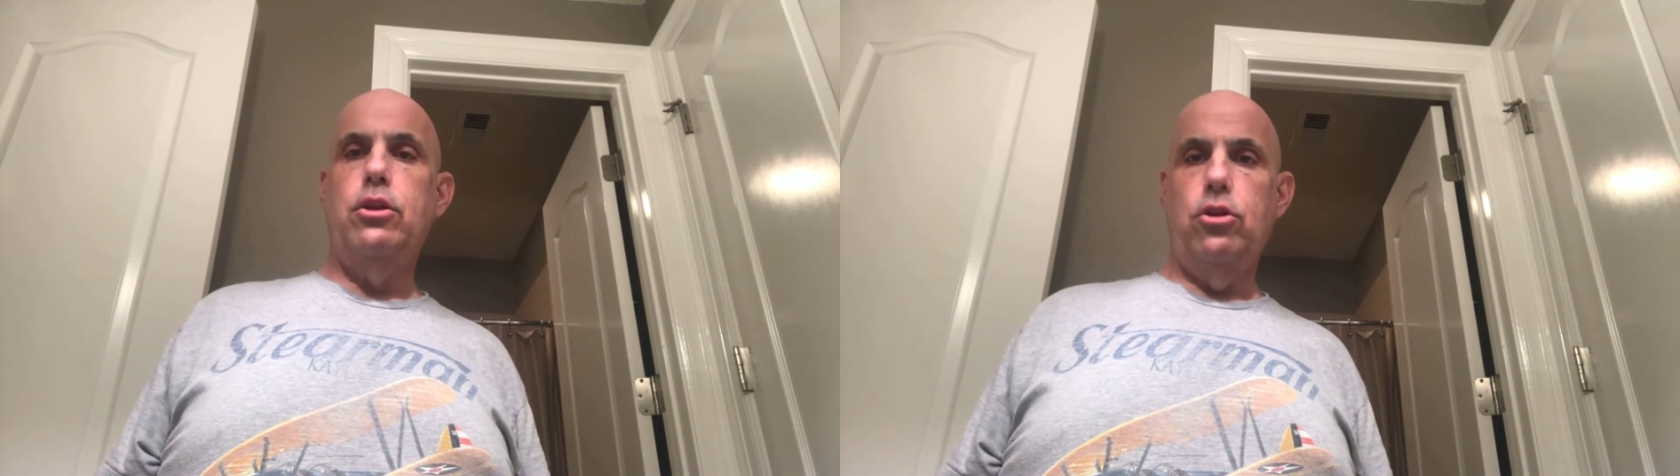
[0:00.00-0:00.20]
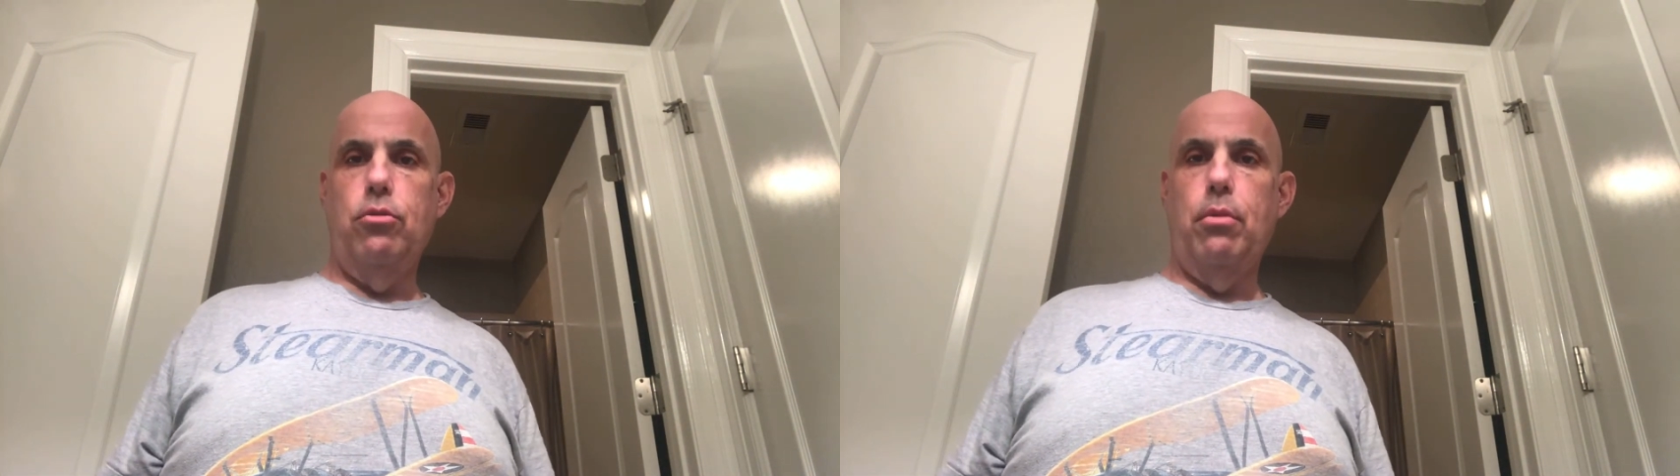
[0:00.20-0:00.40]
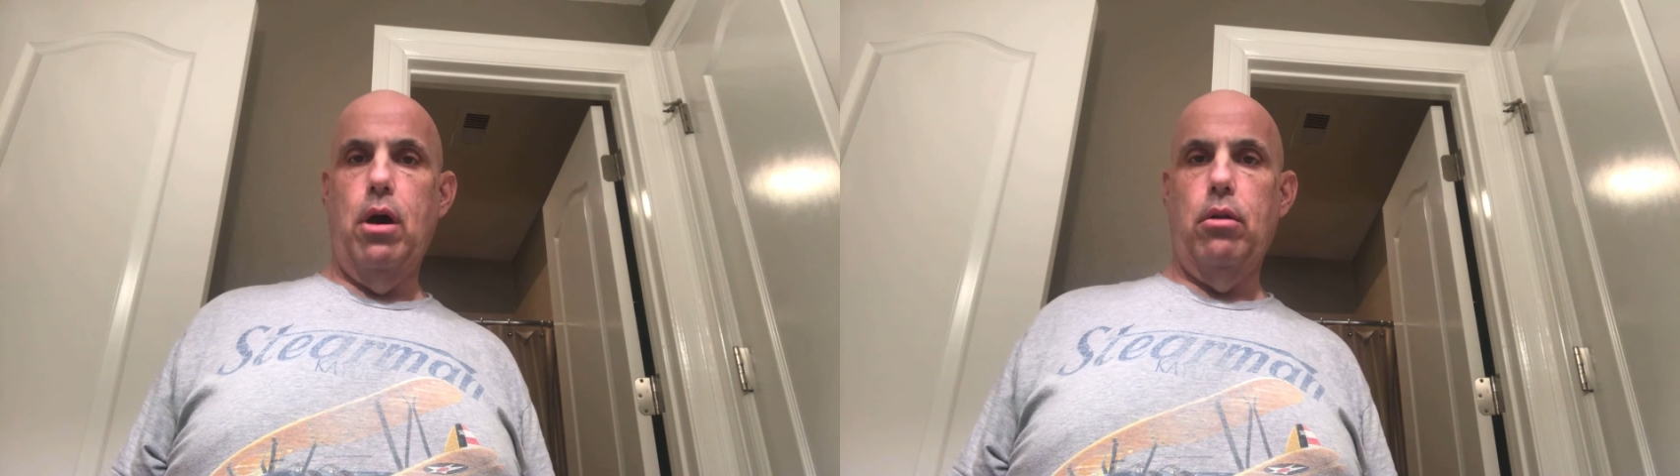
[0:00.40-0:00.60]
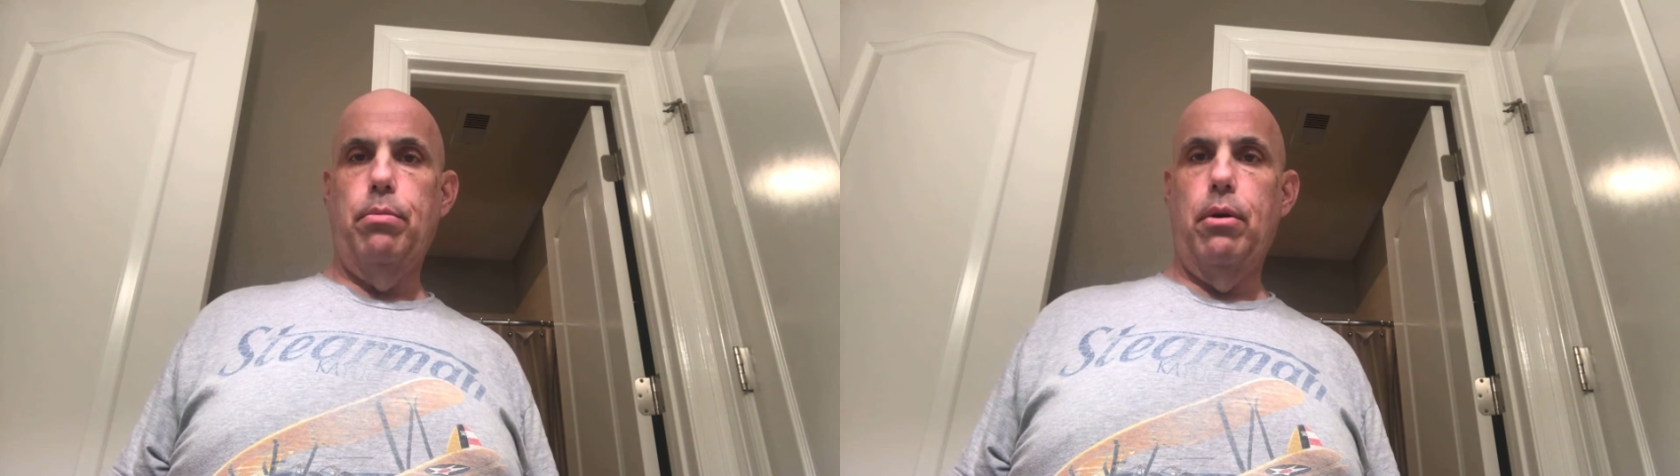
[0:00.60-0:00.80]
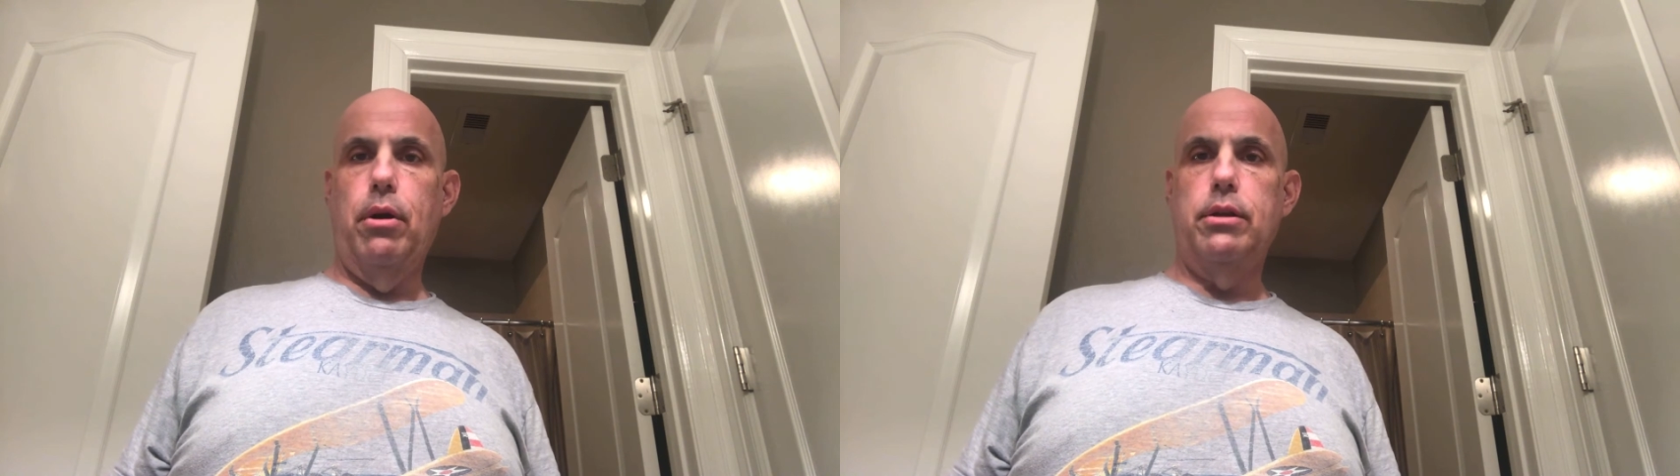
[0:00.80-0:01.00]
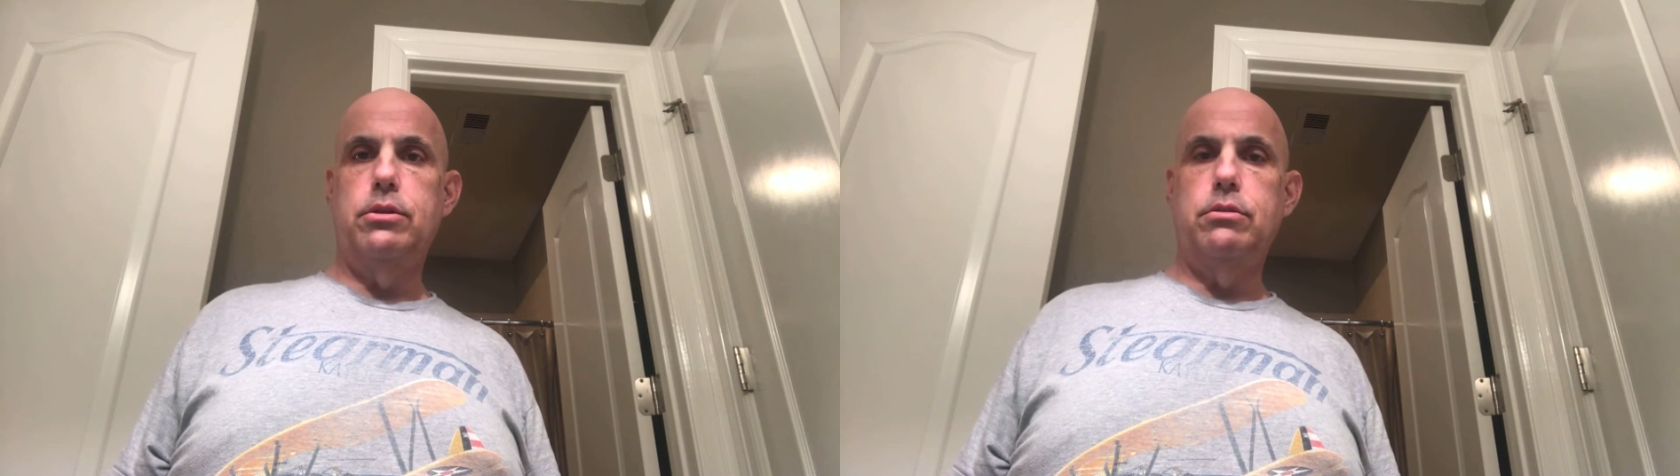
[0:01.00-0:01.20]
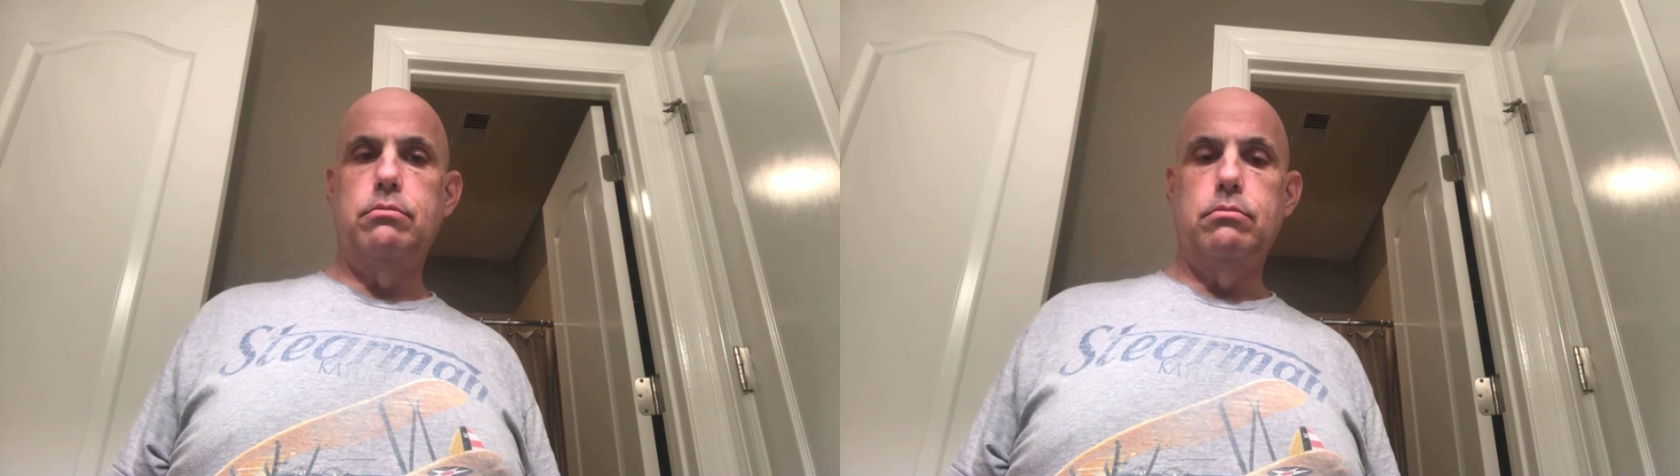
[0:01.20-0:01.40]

your model parts.